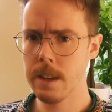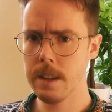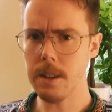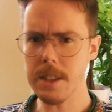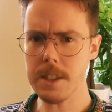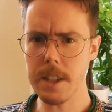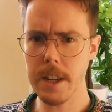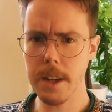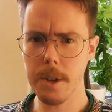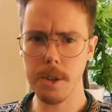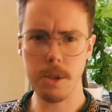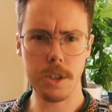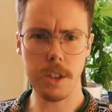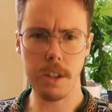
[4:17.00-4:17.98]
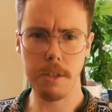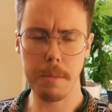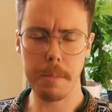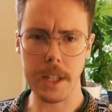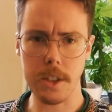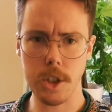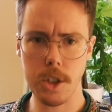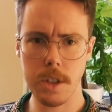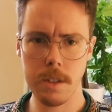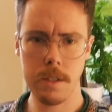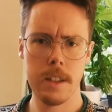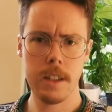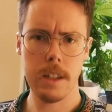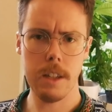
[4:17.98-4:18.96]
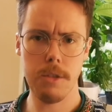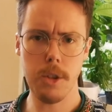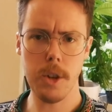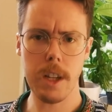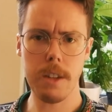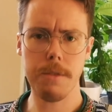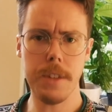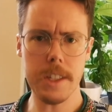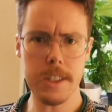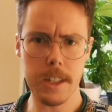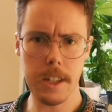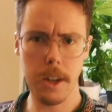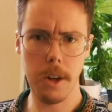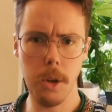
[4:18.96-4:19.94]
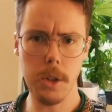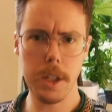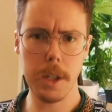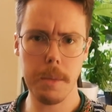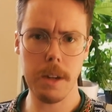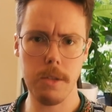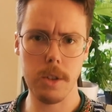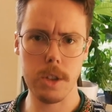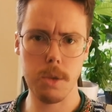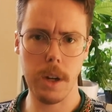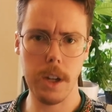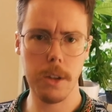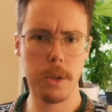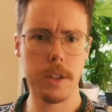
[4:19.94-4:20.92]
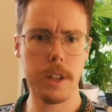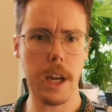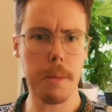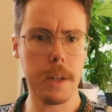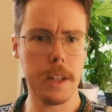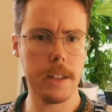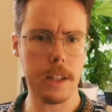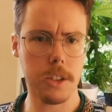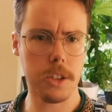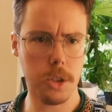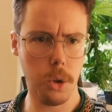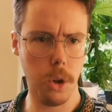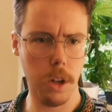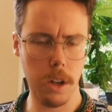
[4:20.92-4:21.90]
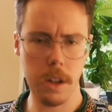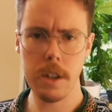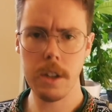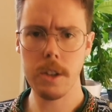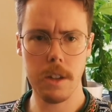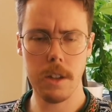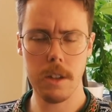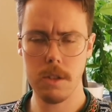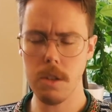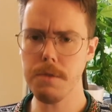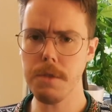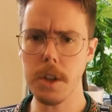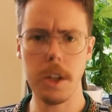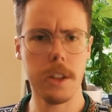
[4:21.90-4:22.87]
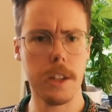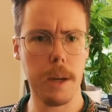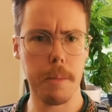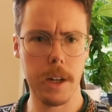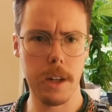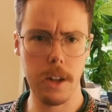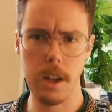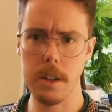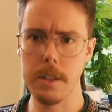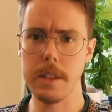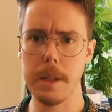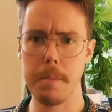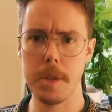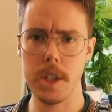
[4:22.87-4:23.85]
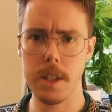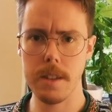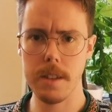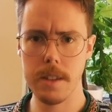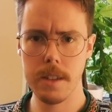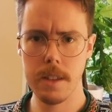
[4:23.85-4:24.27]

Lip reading: Now listen here, you son of a bitch. If you're not physically holding a beverage while you're typing that skål, don't fucking type it at all, dipshit.